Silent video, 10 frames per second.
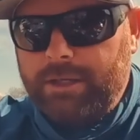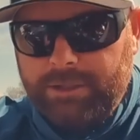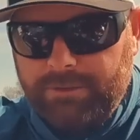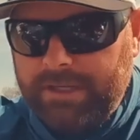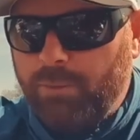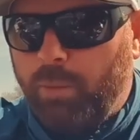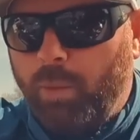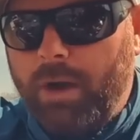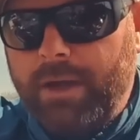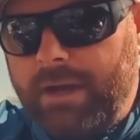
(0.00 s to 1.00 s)
you need
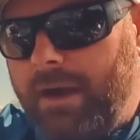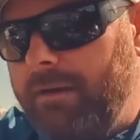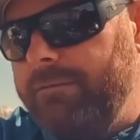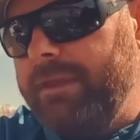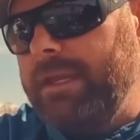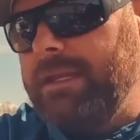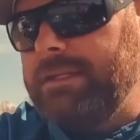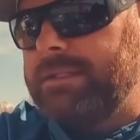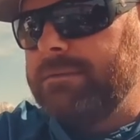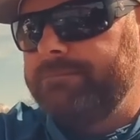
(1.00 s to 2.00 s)
one of
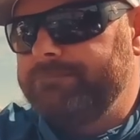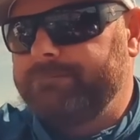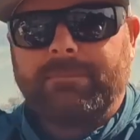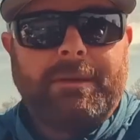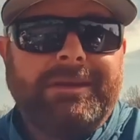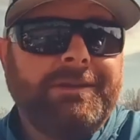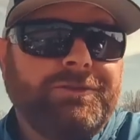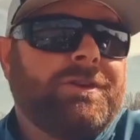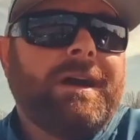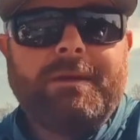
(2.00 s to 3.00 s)
these. I mean, you can
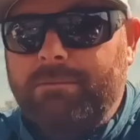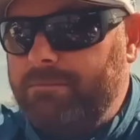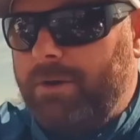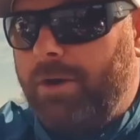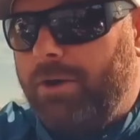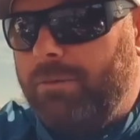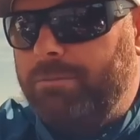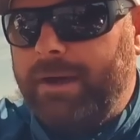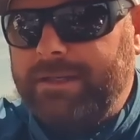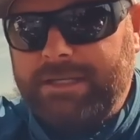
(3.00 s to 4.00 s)
try them all,
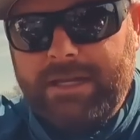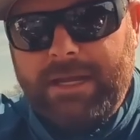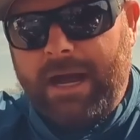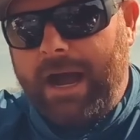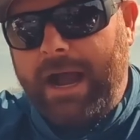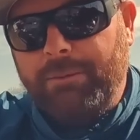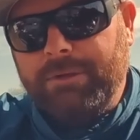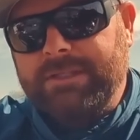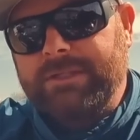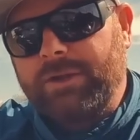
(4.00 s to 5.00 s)
but I
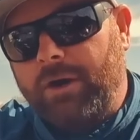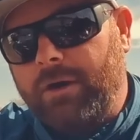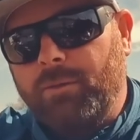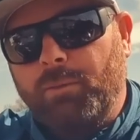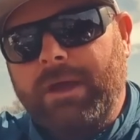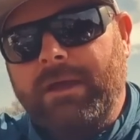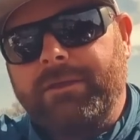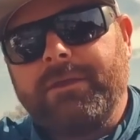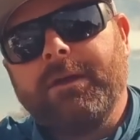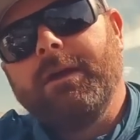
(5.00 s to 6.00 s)
would start
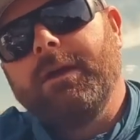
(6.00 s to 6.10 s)
with